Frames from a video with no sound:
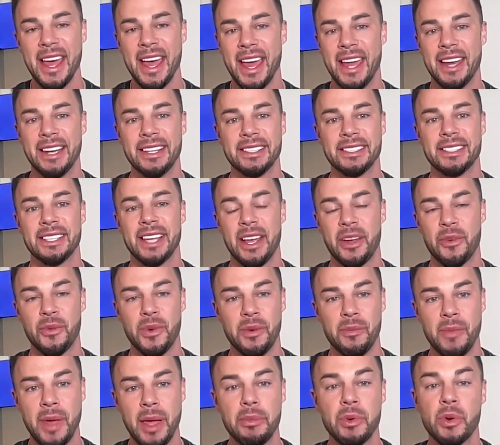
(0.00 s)
And it's like, well,
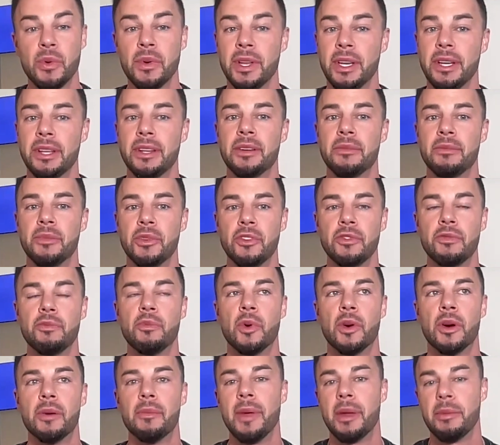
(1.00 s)
maybe we need to move
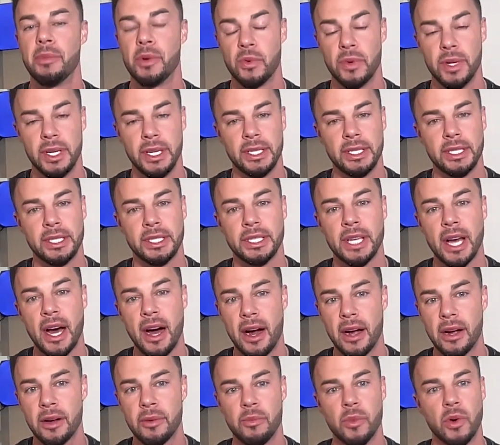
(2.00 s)
more. Maybe we need to
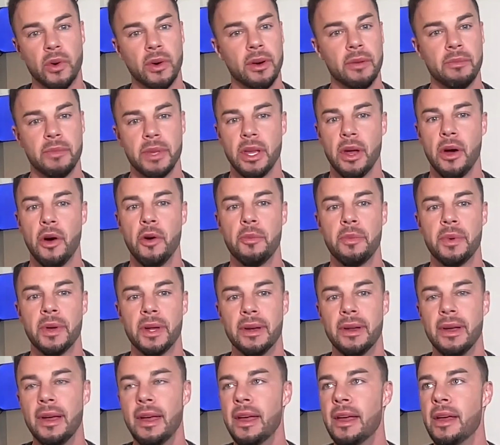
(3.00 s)
talk more, be
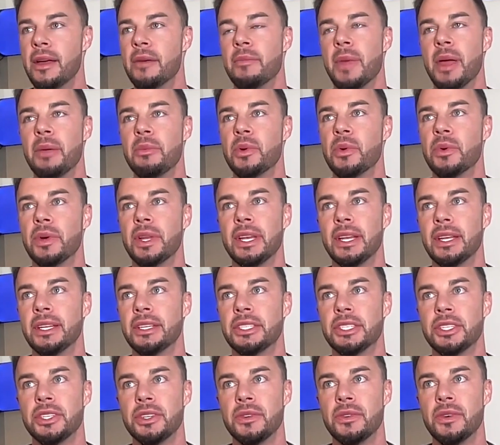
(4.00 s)
open. Maybe we need
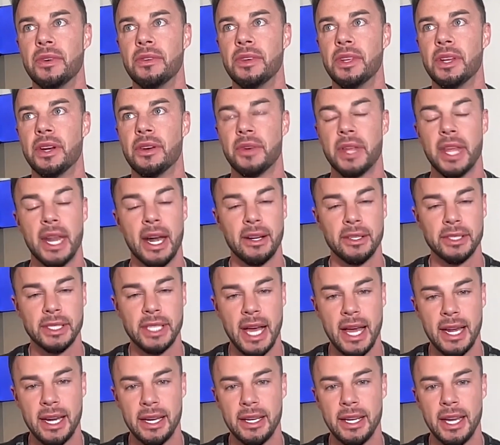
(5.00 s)
to, you know, get
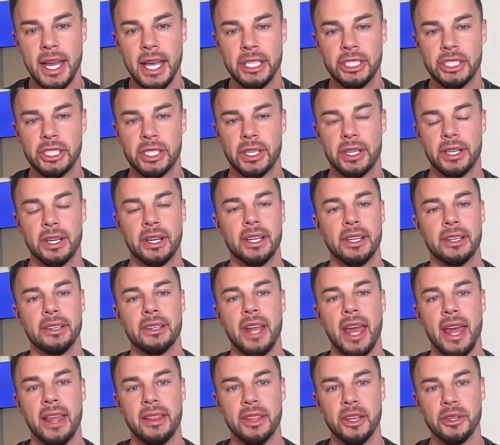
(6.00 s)
outside in nature
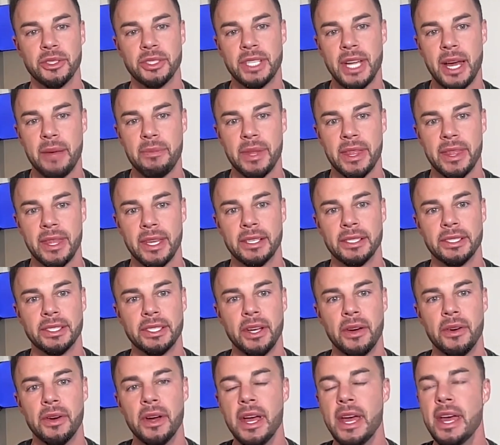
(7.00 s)
and those type of things.
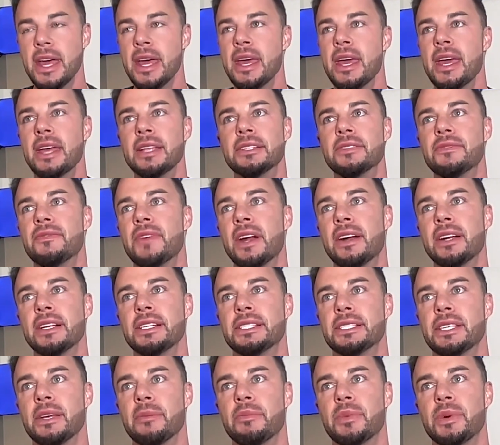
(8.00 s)
So it's very
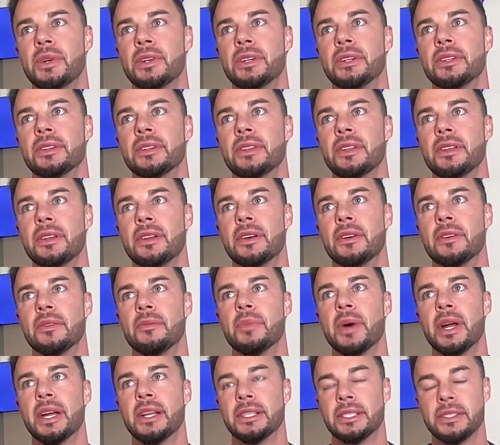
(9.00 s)
simple, you know,
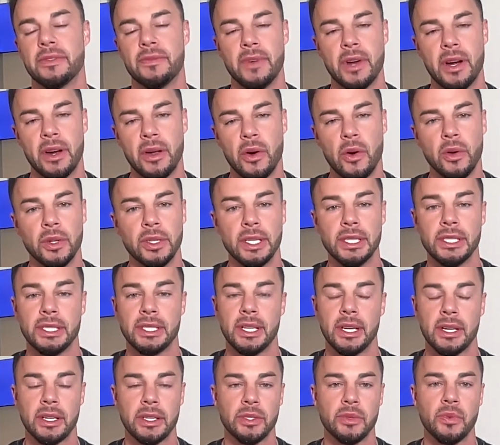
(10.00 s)
but it's very
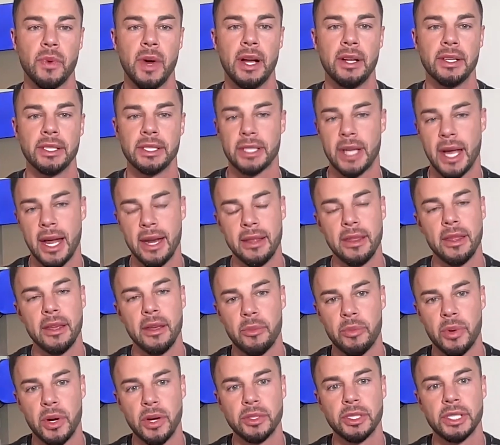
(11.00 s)
holistic as well as kind of the
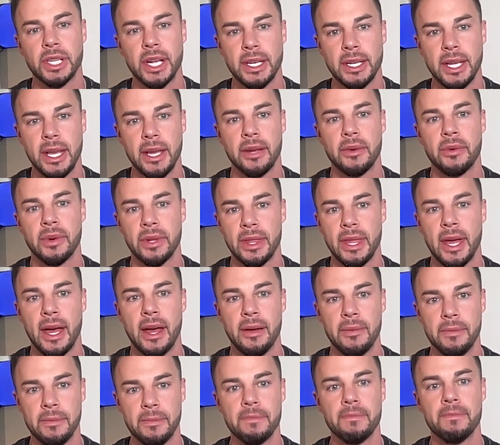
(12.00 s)
approach I take with that.